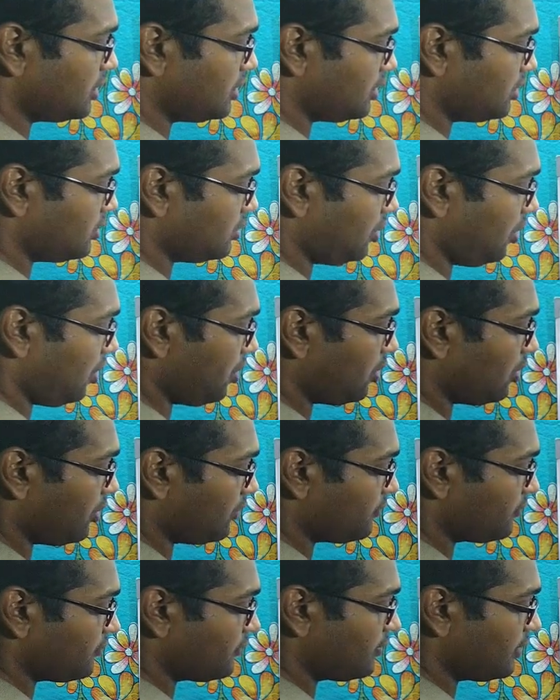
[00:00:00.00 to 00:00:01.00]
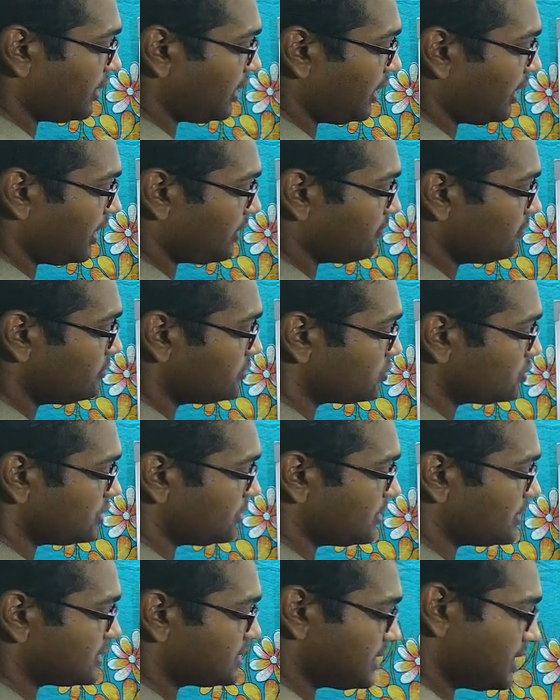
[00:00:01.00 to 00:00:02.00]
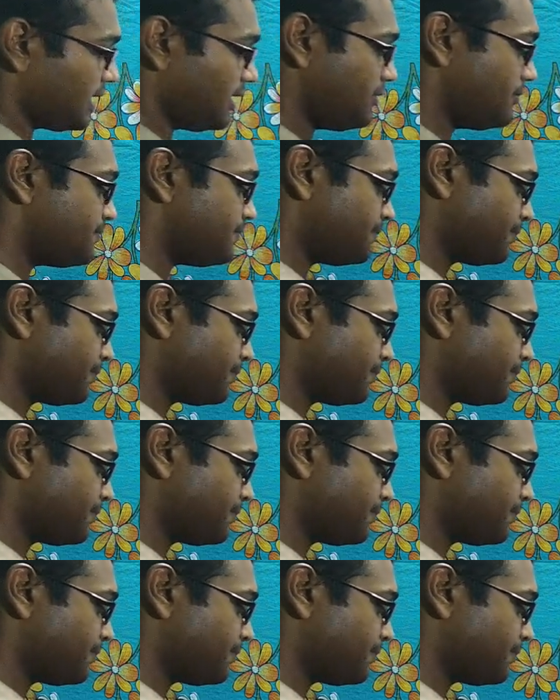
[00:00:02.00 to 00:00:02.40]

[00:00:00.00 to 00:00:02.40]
log of m to the base a.